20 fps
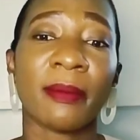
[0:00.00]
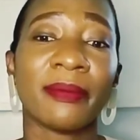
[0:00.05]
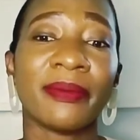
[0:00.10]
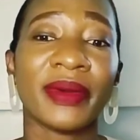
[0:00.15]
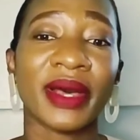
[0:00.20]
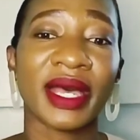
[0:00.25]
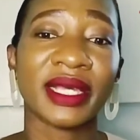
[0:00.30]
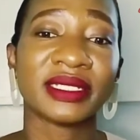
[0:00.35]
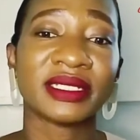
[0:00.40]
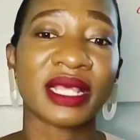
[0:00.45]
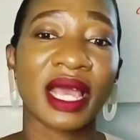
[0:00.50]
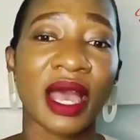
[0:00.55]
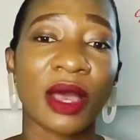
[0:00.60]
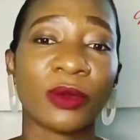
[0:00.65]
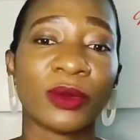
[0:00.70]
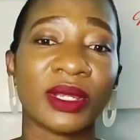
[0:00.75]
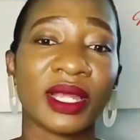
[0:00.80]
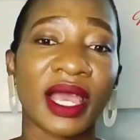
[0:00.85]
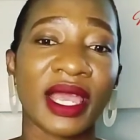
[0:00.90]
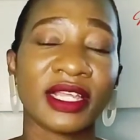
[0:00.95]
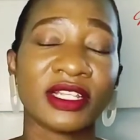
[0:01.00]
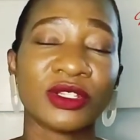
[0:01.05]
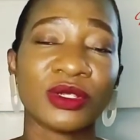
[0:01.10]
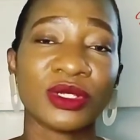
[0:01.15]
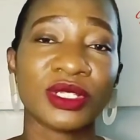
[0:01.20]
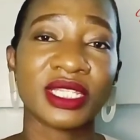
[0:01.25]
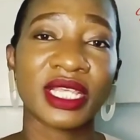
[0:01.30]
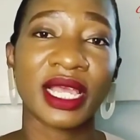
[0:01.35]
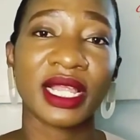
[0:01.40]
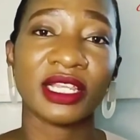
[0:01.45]
but i would like to
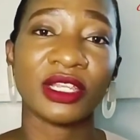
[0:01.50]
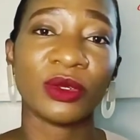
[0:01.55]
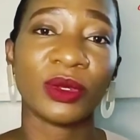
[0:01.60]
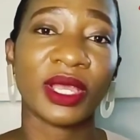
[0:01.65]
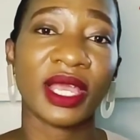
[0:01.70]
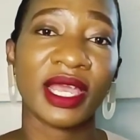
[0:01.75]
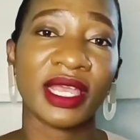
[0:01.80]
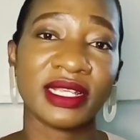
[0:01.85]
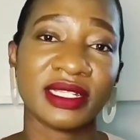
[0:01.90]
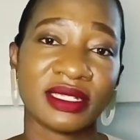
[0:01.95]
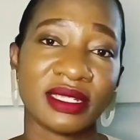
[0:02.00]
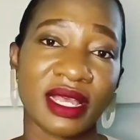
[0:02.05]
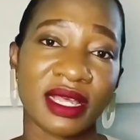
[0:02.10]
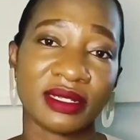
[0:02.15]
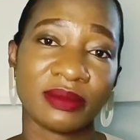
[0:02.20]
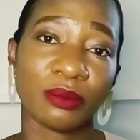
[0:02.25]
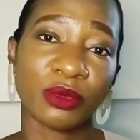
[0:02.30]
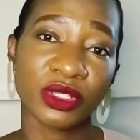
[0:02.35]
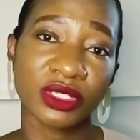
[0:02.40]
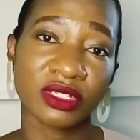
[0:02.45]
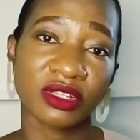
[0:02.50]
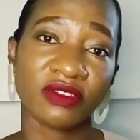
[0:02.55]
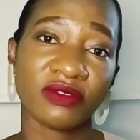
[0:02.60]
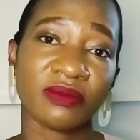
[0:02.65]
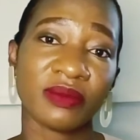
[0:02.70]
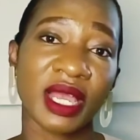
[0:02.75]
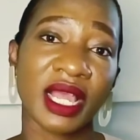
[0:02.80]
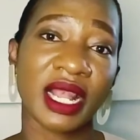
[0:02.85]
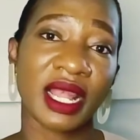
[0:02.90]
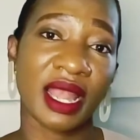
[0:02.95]
tell you guys that most of
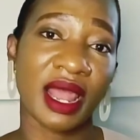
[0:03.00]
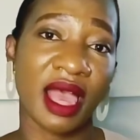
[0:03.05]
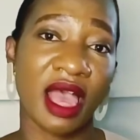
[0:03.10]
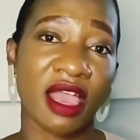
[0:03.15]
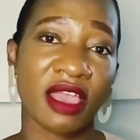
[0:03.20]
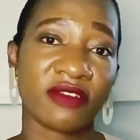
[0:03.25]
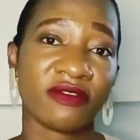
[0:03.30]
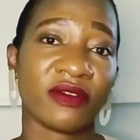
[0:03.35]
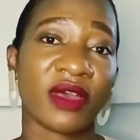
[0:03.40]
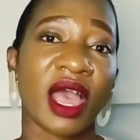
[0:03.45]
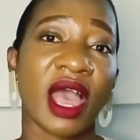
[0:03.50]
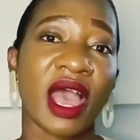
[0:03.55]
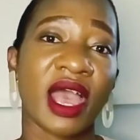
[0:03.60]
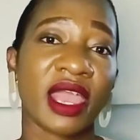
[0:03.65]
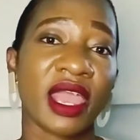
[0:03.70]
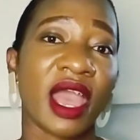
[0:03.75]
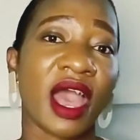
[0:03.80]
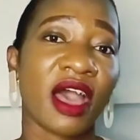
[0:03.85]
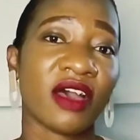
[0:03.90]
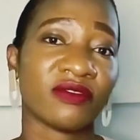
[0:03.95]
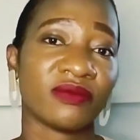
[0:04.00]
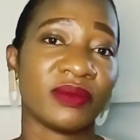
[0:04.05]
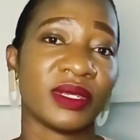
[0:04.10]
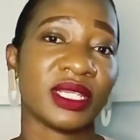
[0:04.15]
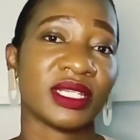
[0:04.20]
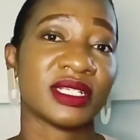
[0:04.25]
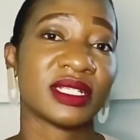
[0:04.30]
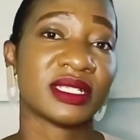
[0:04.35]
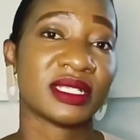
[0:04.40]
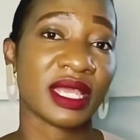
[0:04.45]
my life i have
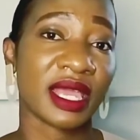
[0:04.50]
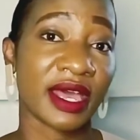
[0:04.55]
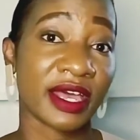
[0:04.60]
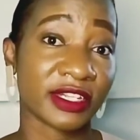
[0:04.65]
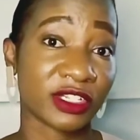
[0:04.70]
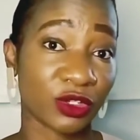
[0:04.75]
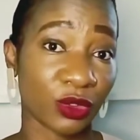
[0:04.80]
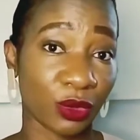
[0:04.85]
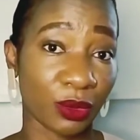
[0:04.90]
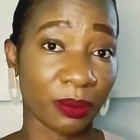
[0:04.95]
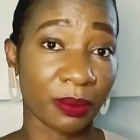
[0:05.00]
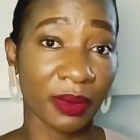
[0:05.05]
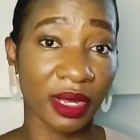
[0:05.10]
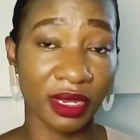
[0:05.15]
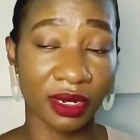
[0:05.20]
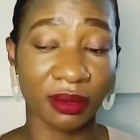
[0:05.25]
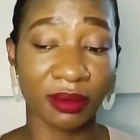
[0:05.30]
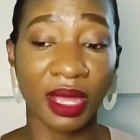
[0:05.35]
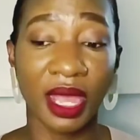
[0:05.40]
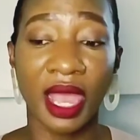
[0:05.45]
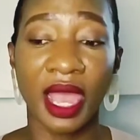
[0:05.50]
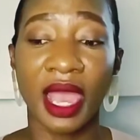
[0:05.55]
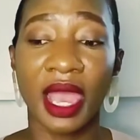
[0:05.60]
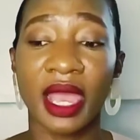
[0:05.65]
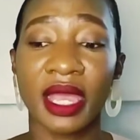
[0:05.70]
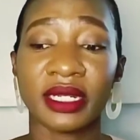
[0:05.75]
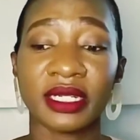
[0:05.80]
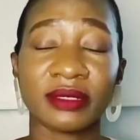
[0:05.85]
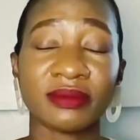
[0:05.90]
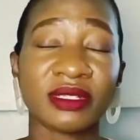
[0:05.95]
been stay at home mom
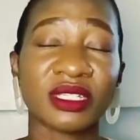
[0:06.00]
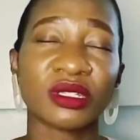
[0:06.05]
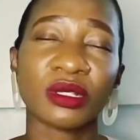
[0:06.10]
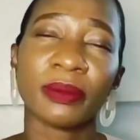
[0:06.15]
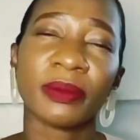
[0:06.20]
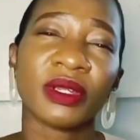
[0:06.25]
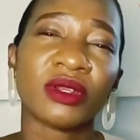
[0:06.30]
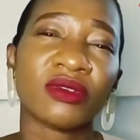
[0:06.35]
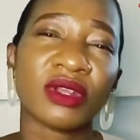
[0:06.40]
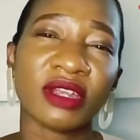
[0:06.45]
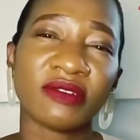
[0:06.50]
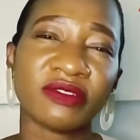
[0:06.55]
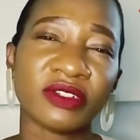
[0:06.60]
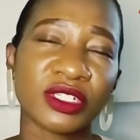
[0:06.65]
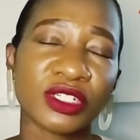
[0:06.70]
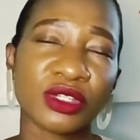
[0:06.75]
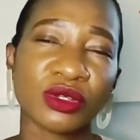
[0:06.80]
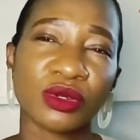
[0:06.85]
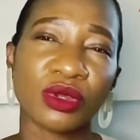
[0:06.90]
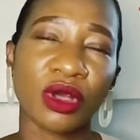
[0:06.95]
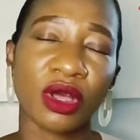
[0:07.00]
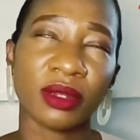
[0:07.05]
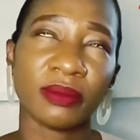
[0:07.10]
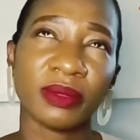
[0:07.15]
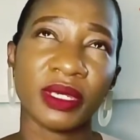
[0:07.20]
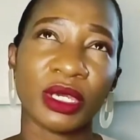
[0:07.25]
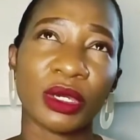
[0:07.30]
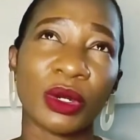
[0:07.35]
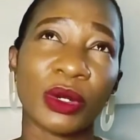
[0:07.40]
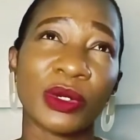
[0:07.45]
and i'm super grateful to god
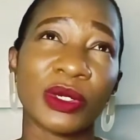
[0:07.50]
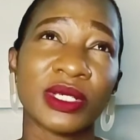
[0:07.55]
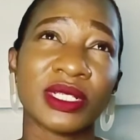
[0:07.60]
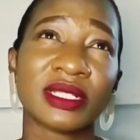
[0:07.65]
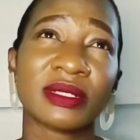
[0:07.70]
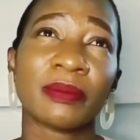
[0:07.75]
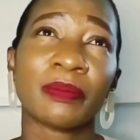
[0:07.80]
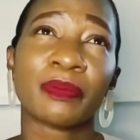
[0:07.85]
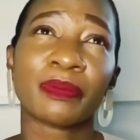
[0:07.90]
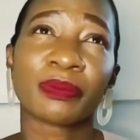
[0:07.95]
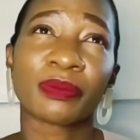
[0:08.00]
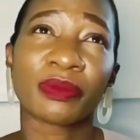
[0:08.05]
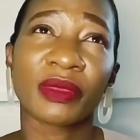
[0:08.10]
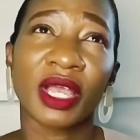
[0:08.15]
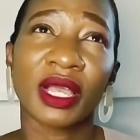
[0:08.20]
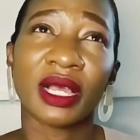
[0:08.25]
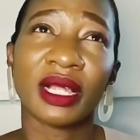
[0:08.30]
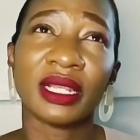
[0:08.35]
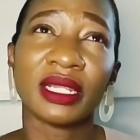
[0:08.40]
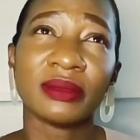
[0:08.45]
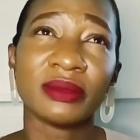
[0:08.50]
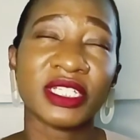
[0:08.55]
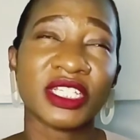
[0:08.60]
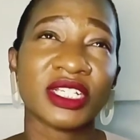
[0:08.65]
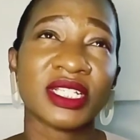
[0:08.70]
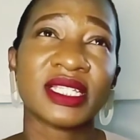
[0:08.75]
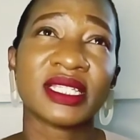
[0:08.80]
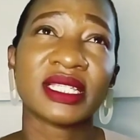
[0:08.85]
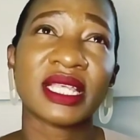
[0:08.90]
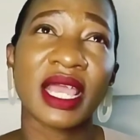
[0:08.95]
because let me
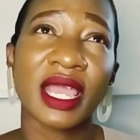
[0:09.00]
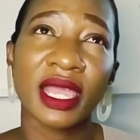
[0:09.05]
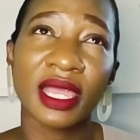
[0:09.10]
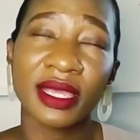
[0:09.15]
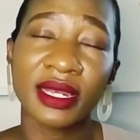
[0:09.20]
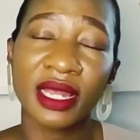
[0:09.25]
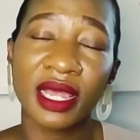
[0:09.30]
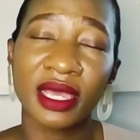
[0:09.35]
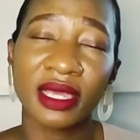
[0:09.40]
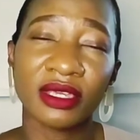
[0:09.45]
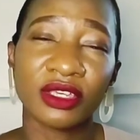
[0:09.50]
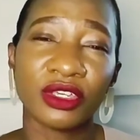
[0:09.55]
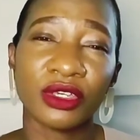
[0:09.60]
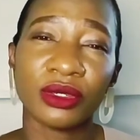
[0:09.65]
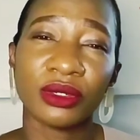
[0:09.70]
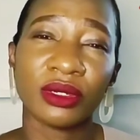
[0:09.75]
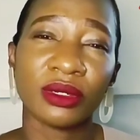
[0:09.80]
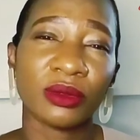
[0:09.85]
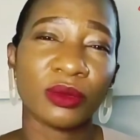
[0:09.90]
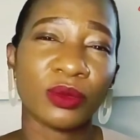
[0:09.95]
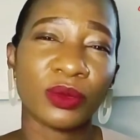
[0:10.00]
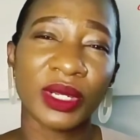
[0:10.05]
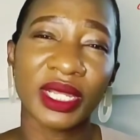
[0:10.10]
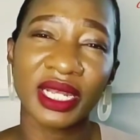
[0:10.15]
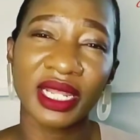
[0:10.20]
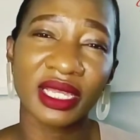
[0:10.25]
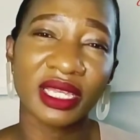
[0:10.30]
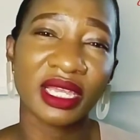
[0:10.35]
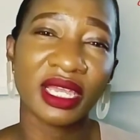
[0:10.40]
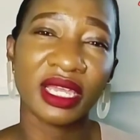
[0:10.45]
just say like you when
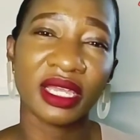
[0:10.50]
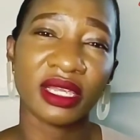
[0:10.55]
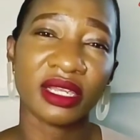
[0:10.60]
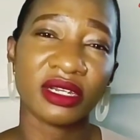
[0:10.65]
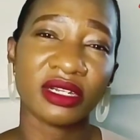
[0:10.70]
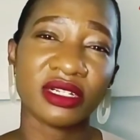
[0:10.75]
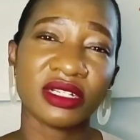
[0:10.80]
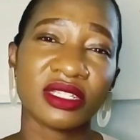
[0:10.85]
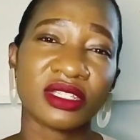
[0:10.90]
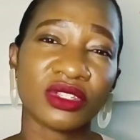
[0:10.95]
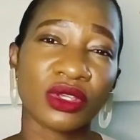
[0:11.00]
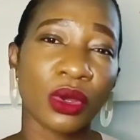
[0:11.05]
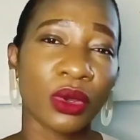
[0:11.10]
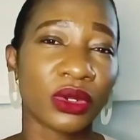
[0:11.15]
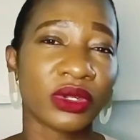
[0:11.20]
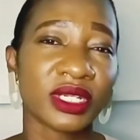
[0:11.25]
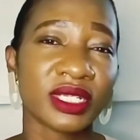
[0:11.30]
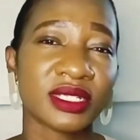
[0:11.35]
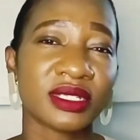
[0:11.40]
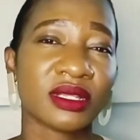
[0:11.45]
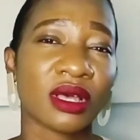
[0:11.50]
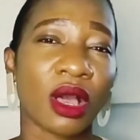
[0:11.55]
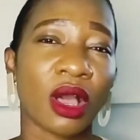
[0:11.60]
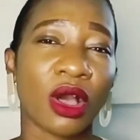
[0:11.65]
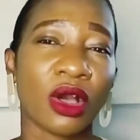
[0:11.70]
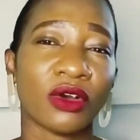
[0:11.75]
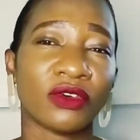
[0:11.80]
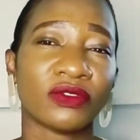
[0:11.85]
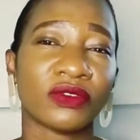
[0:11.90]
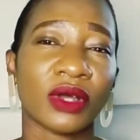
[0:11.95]
i hear stories
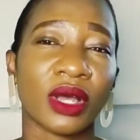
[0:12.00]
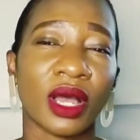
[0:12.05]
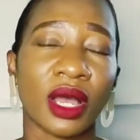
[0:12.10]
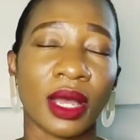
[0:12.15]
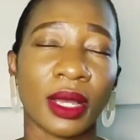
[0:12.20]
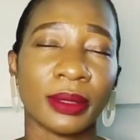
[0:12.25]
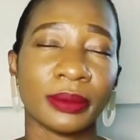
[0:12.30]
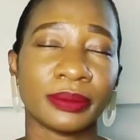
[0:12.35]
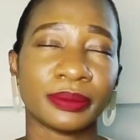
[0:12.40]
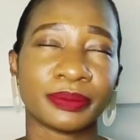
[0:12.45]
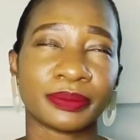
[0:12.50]
of uh,